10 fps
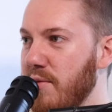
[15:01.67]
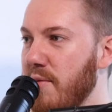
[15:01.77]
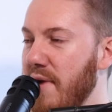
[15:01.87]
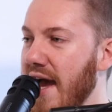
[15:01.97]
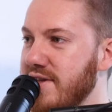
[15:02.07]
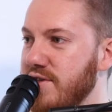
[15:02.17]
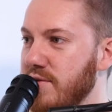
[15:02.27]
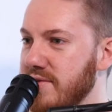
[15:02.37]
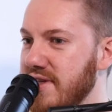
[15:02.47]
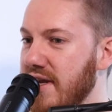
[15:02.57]
come back to you
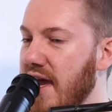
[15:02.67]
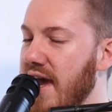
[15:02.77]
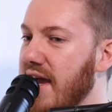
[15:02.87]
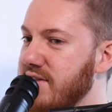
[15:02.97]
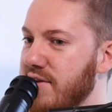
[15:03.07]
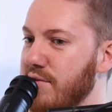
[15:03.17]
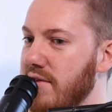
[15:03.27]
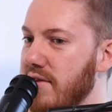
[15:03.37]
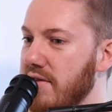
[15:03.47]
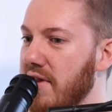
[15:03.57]
and was like, hey, actually, I
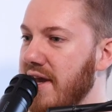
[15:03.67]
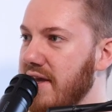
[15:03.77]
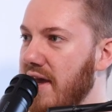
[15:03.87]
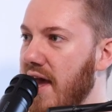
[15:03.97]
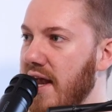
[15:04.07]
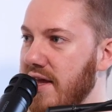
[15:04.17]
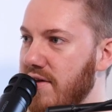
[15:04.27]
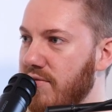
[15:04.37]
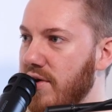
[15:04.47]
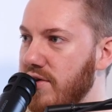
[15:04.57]
don't like any
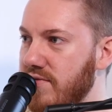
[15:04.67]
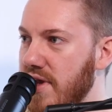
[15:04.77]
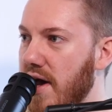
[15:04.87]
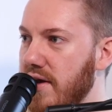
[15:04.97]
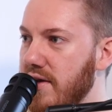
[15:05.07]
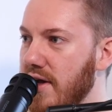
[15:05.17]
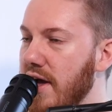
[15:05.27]
of what you've done.